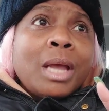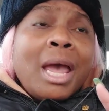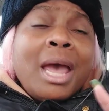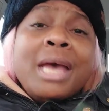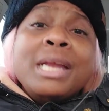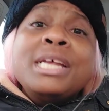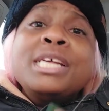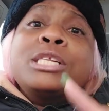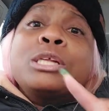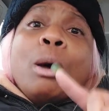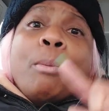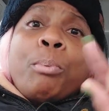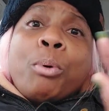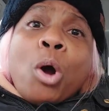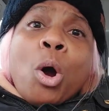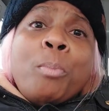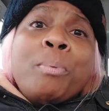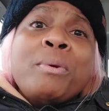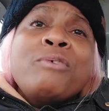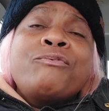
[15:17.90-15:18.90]
and it's
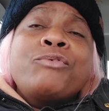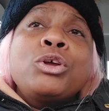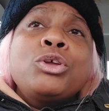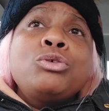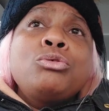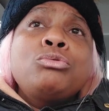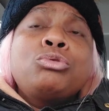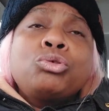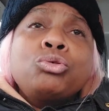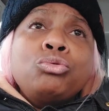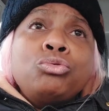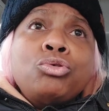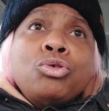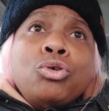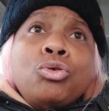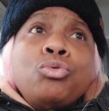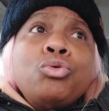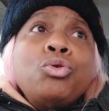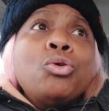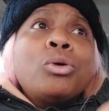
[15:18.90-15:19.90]
appropriate for you to
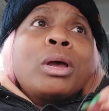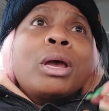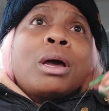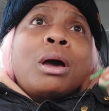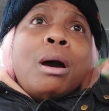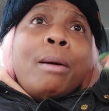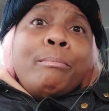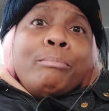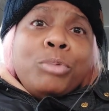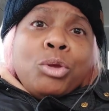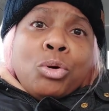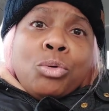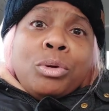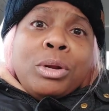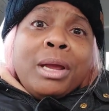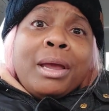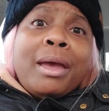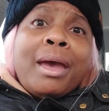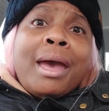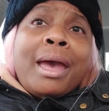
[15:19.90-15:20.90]
do, you can
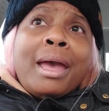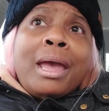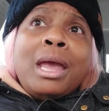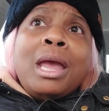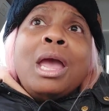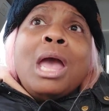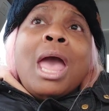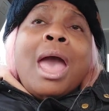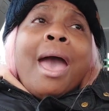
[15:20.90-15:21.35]
communicate